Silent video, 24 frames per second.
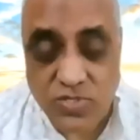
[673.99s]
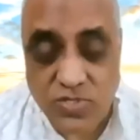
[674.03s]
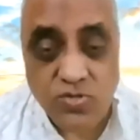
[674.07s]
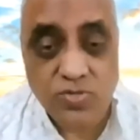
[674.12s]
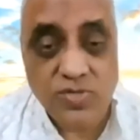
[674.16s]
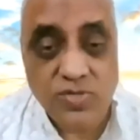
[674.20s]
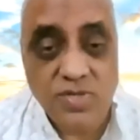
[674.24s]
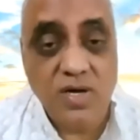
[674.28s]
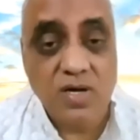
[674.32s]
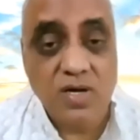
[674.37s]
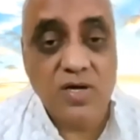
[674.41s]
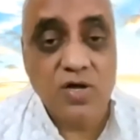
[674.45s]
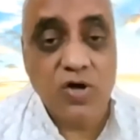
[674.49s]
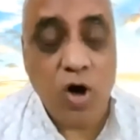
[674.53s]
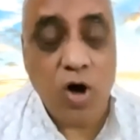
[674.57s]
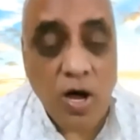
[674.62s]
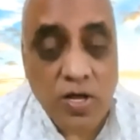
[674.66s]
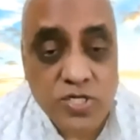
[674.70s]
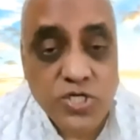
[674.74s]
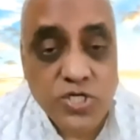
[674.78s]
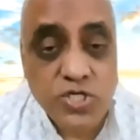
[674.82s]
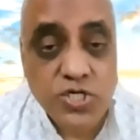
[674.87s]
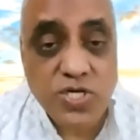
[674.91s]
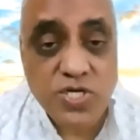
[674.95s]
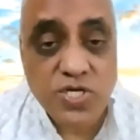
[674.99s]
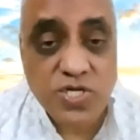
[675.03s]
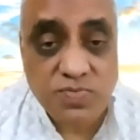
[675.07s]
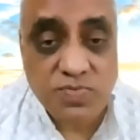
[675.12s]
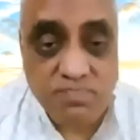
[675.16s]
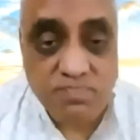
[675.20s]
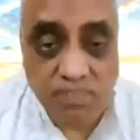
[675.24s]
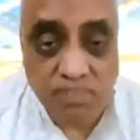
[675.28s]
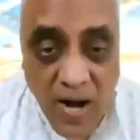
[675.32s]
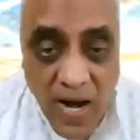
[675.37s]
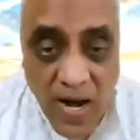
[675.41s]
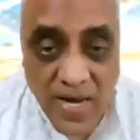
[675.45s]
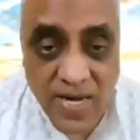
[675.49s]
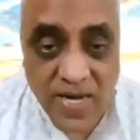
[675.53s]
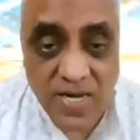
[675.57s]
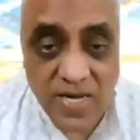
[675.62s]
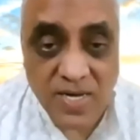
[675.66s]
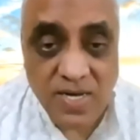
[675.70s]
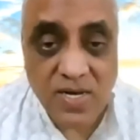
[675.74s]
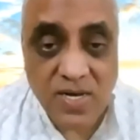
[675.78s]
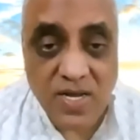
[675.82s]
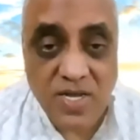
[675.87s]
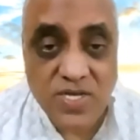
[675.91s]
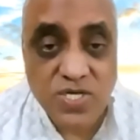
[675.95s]
So the conscious
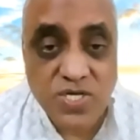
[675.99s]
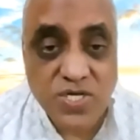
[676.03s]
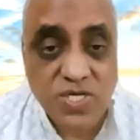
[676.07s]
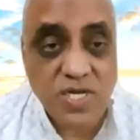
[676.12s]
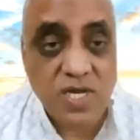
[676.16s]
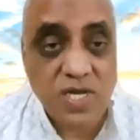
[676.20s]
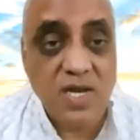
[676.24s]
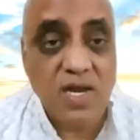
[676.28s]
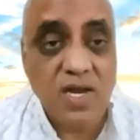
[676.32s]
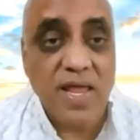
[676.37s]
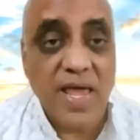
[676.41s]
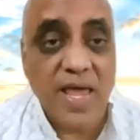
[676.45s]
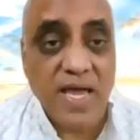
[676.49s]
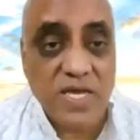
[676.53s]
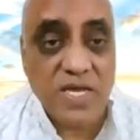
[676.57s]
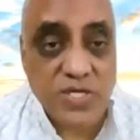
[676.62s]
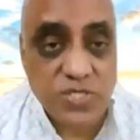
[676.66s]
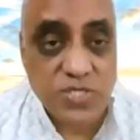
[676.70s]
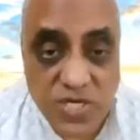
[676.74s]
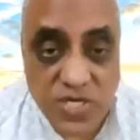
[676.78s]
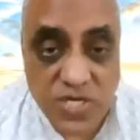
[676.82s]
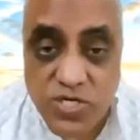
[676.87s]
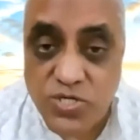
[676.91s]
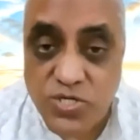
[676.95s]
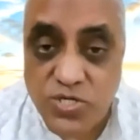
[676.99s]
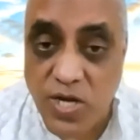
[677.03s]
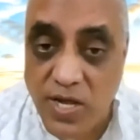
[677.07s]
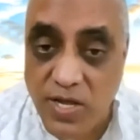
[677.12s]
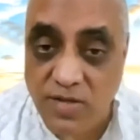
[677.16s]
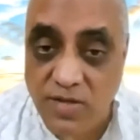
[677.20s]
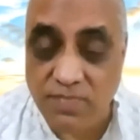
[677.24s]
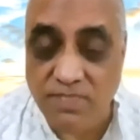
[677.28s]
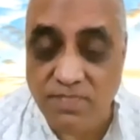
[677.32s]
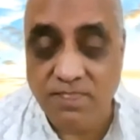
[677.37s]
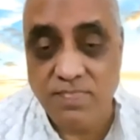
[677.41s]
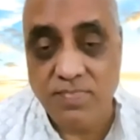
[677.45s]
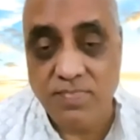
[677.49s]
mind is still existing.